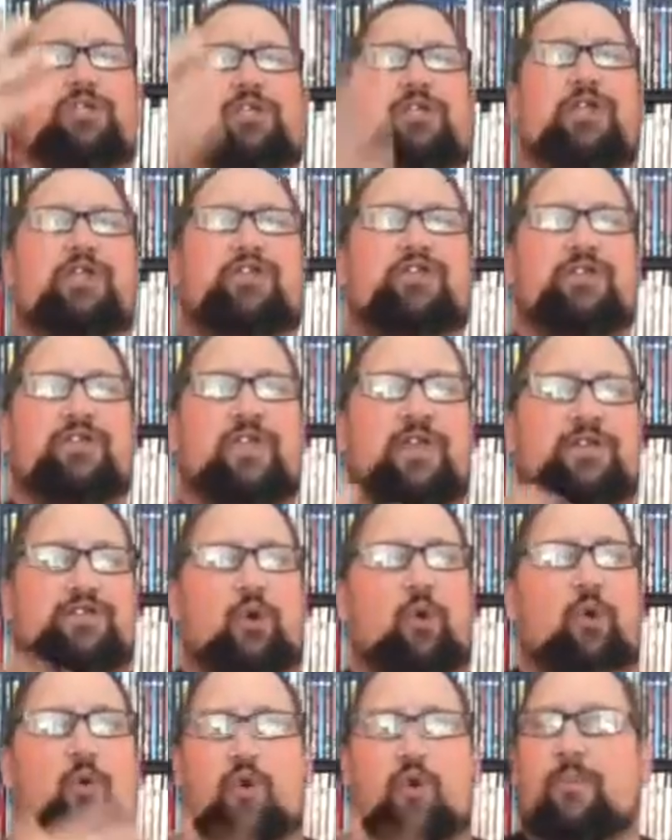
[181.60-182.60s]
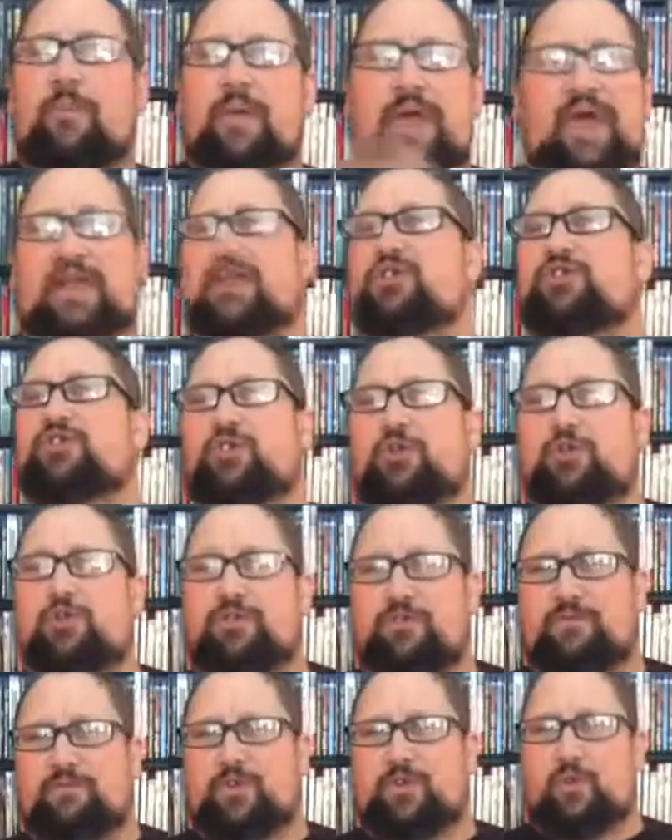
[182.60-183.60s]
edition that's a Horror Pack
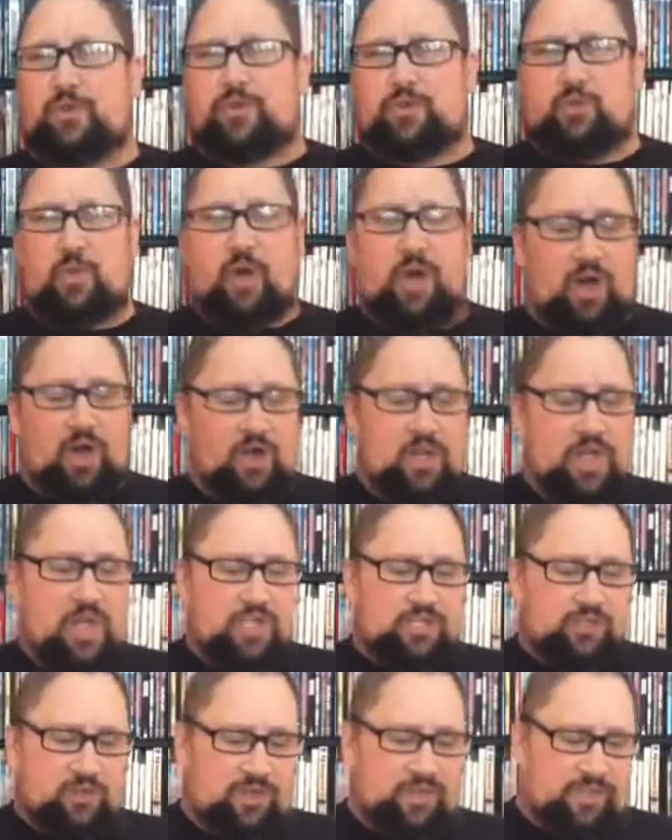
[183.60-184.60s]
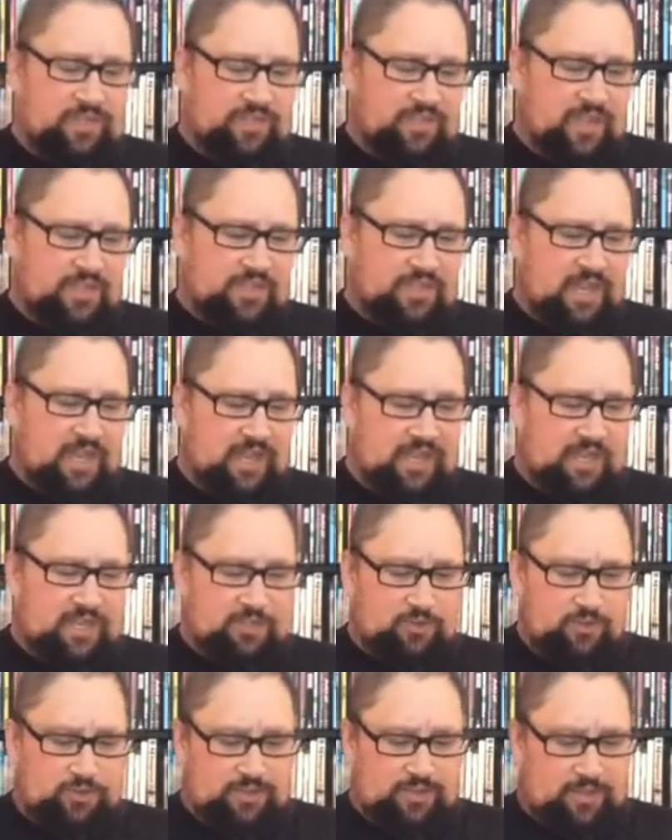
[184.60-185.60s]
exclusive too as well. So I think that's kind of
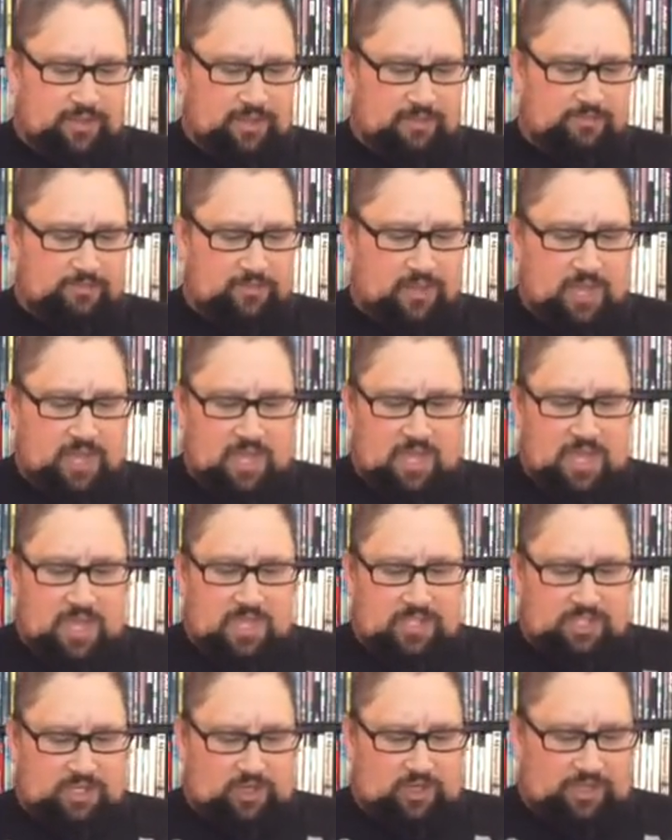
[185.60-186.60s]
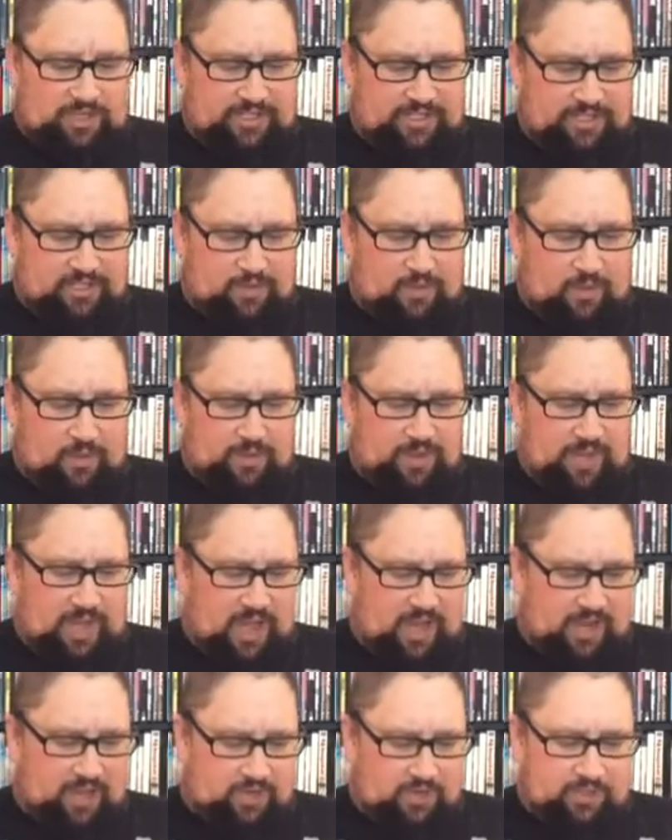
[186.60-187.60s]
interesting. So let's see what we
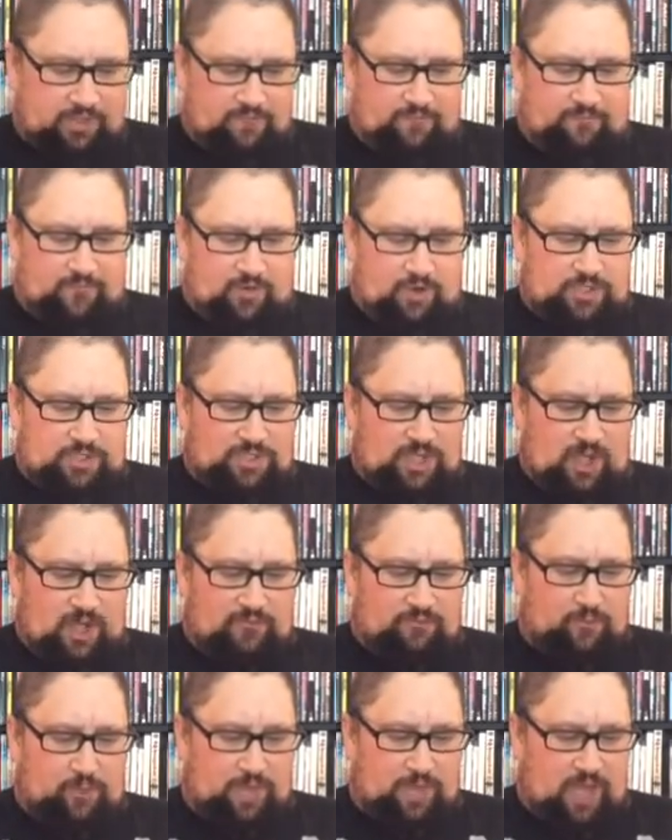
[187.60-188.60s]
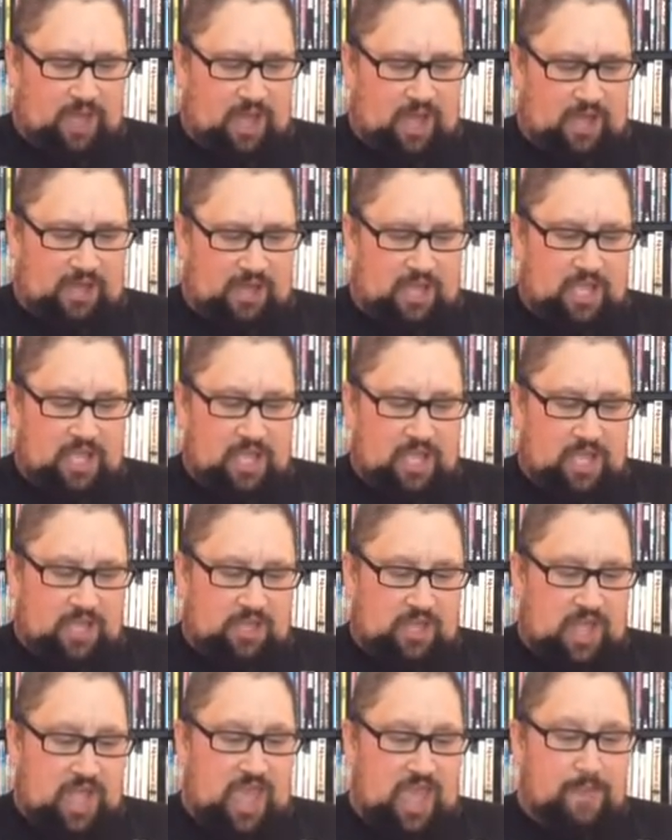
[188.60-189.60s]
got here. So first off, we got
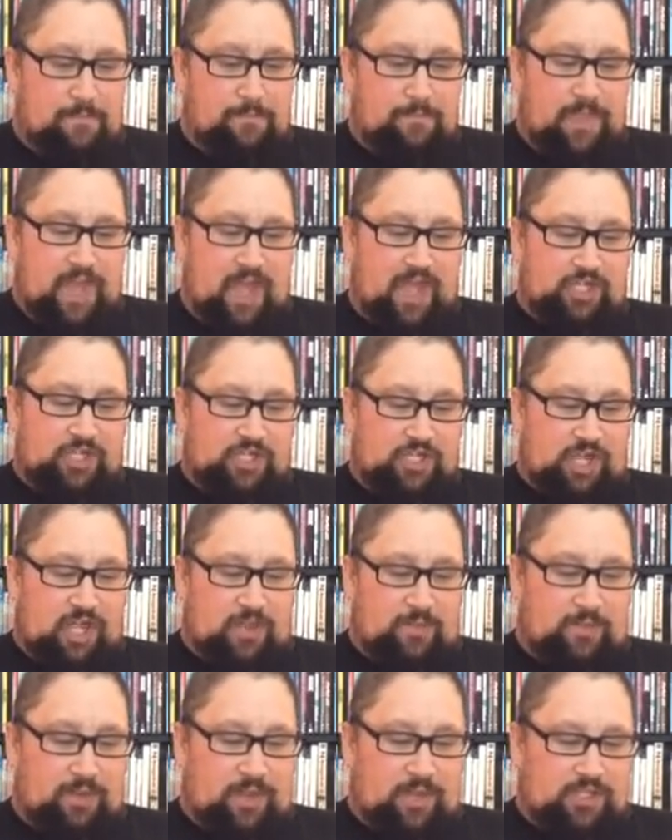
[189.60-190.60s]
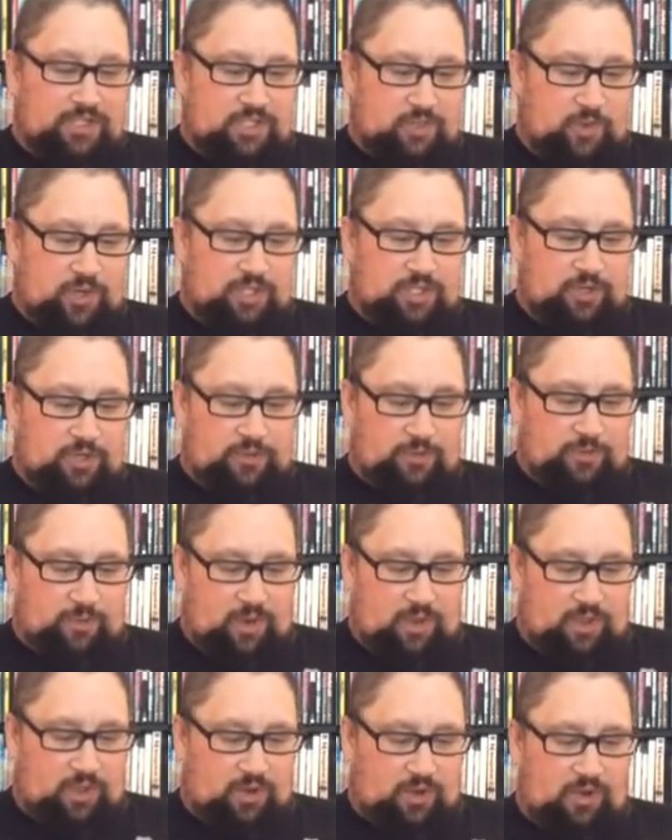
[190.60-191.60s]
M. Night Shyamalan's original
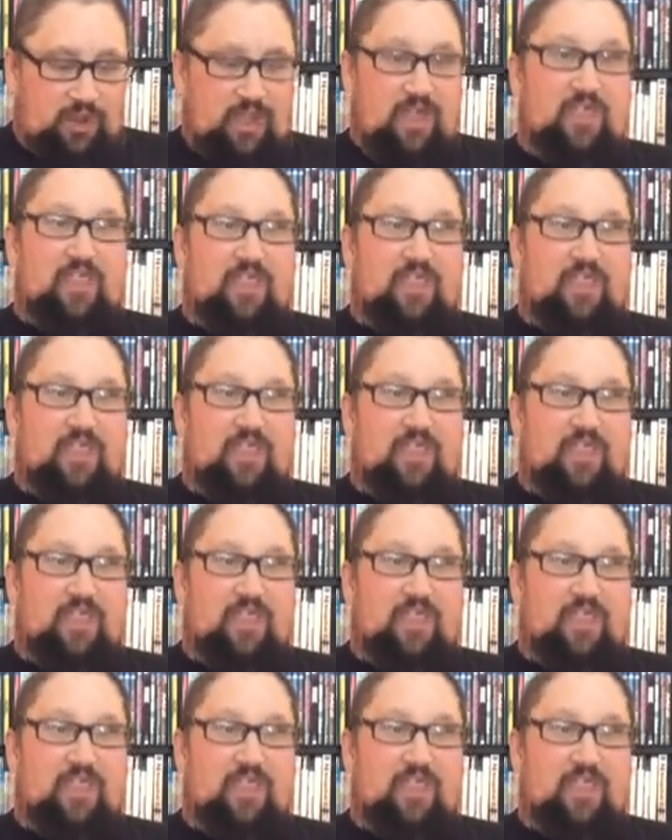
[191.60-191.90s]
thriller,